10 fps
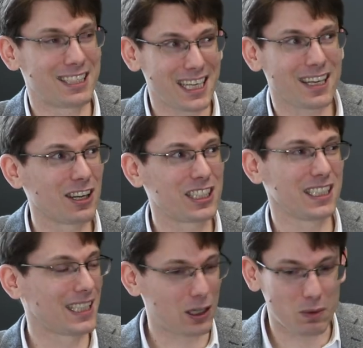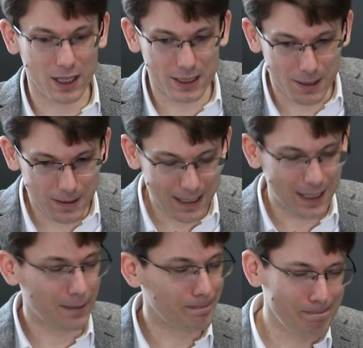a technology that was
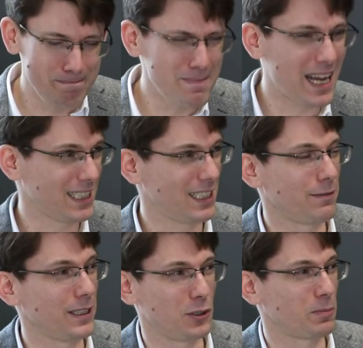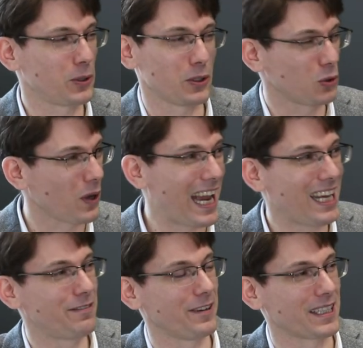massively superior to
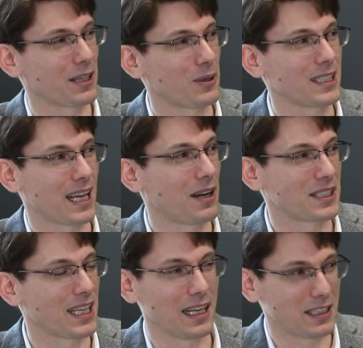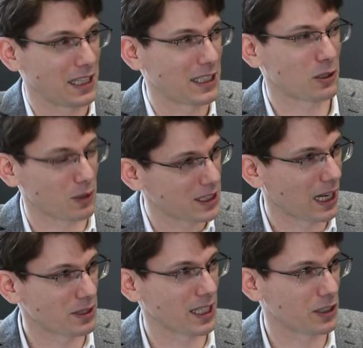anything that was
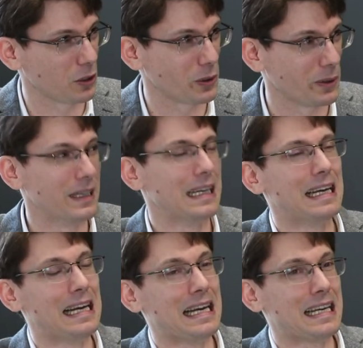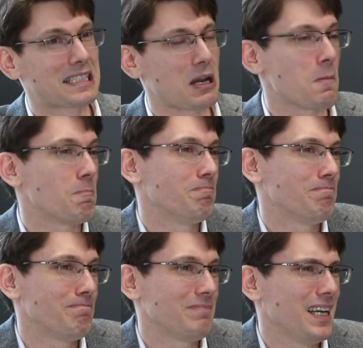outside Google. So,
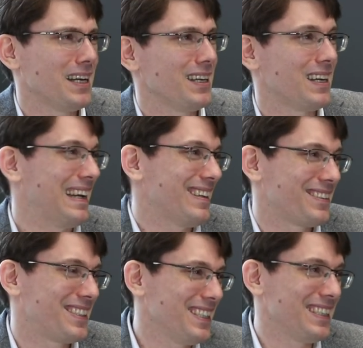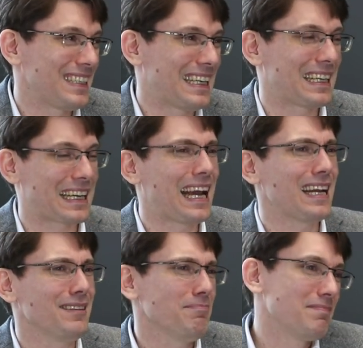yeah, you see,
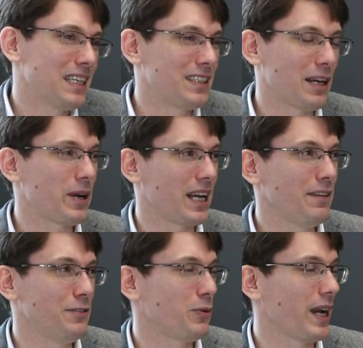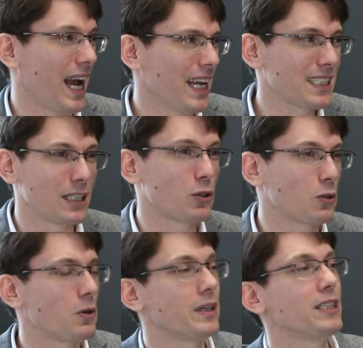again, if you were asking
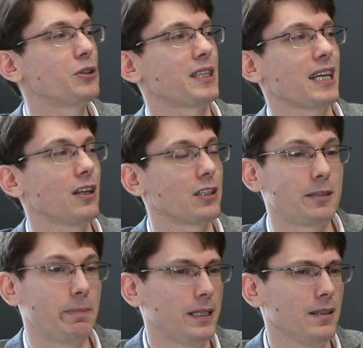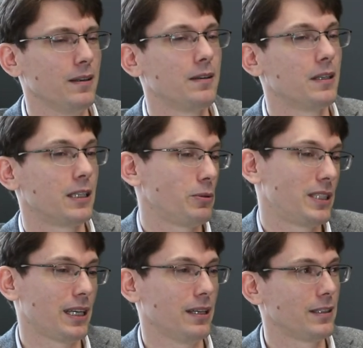Google, is your technology better? They would
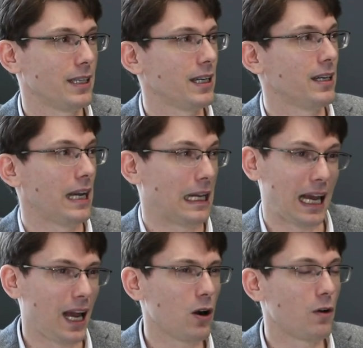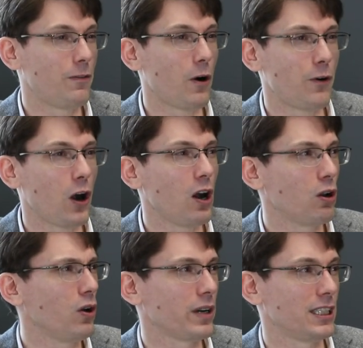say, yeah. And how for how
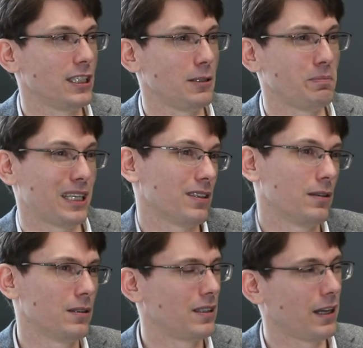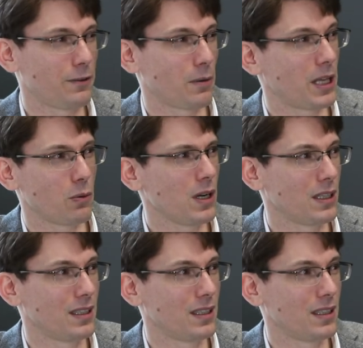long has it been better? Yeah, from day one.